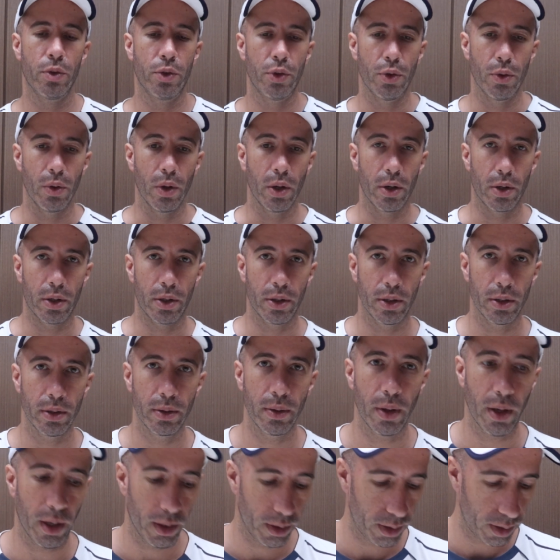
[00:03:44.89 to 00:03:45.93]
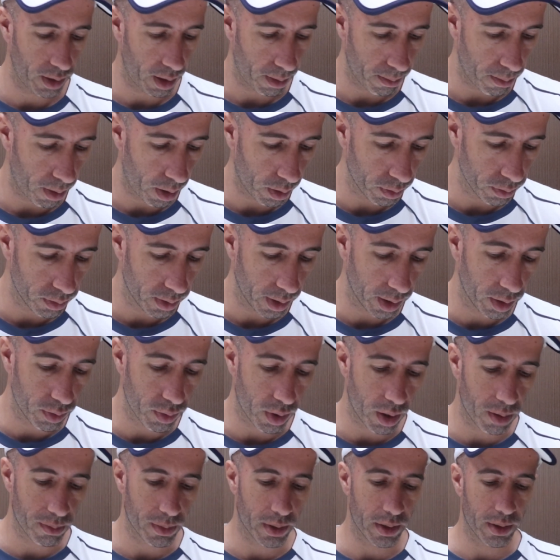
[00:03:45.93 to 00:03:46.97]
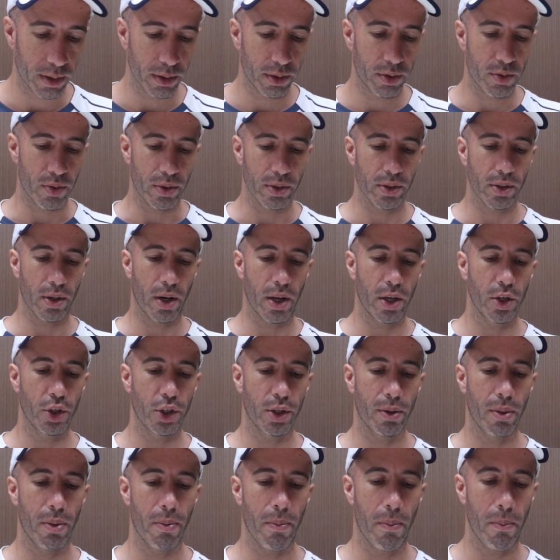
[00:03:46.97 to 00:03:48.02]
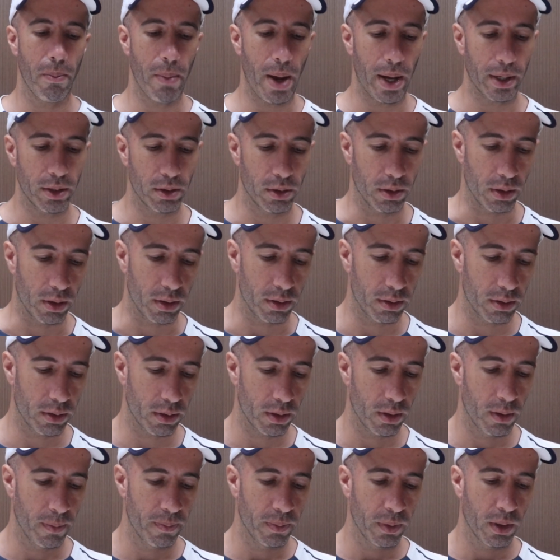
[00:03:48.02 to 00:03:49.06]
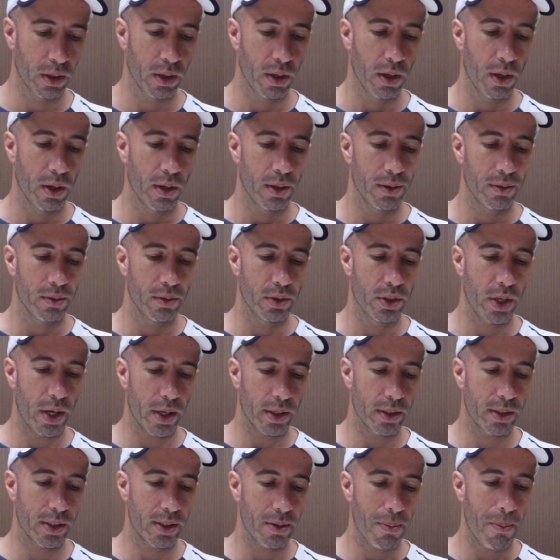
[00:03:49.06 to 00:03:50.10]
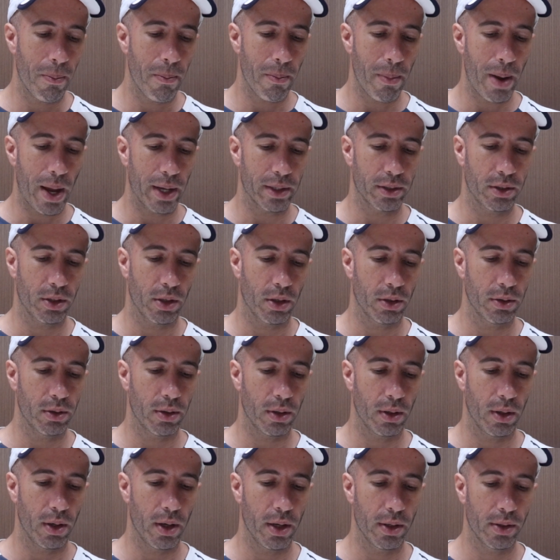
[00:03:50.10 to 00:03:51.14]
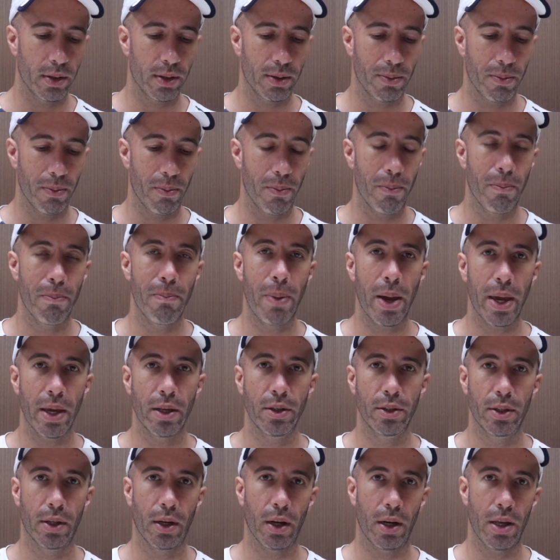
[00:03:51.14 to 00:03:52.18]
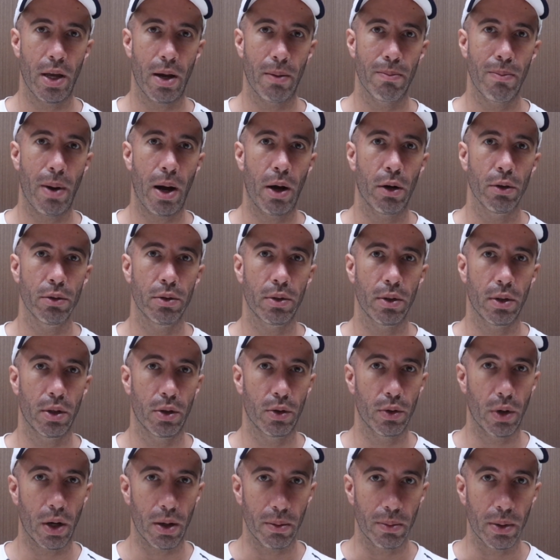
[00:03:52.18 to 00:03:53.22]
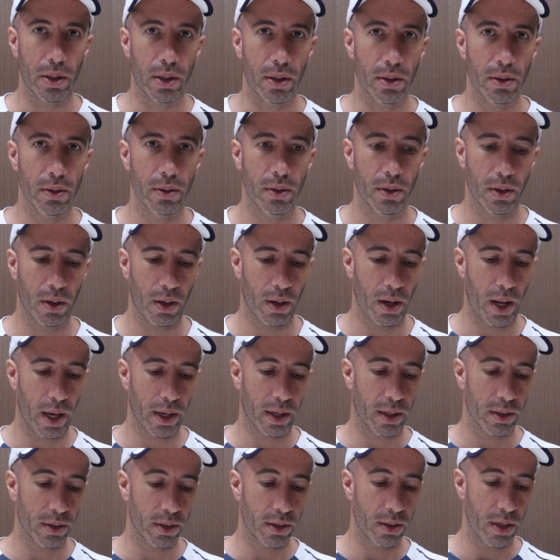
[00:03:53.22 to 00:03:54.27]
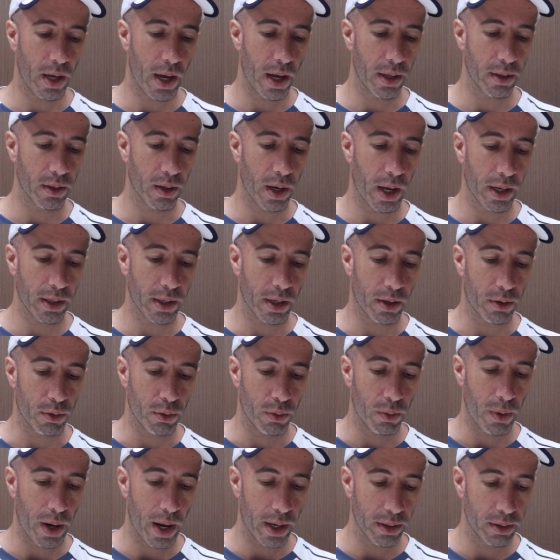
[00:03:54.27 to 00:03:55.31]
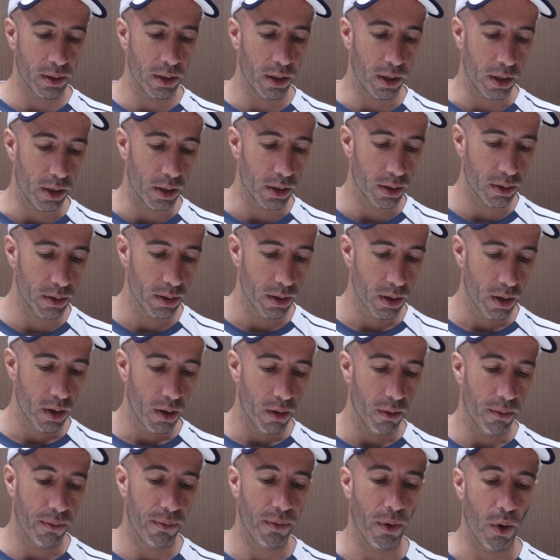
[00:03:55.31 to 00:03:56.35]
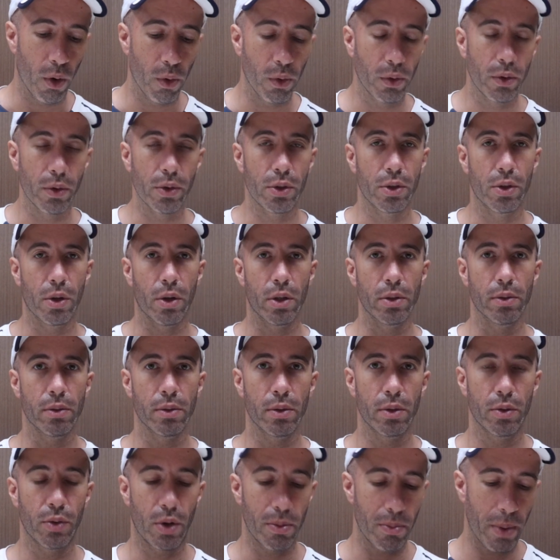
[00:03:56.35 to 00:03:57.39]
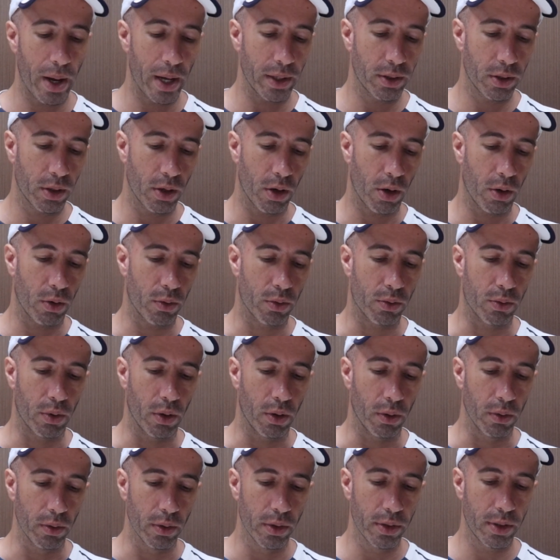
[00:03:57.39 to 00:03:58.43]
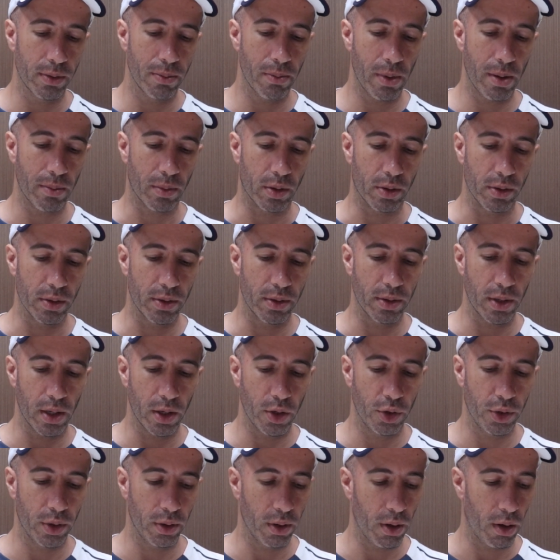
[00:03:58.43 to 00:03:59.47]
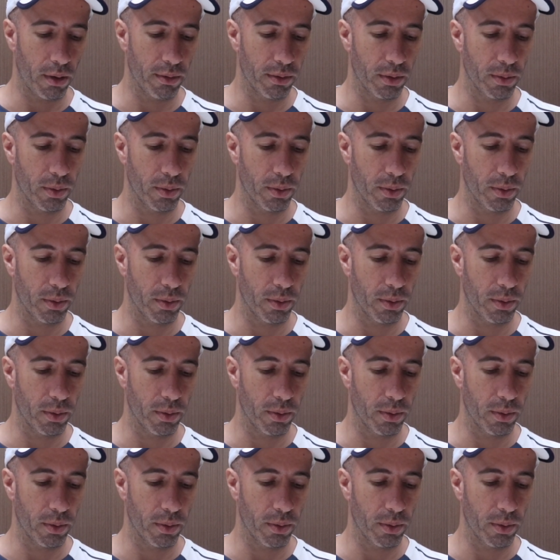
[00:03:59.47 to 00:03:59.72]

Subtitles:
learn, it's about the grammar translation method. This method, it's basically about grammar. Like I said, like I read here, focus on grammatical rules, memorization of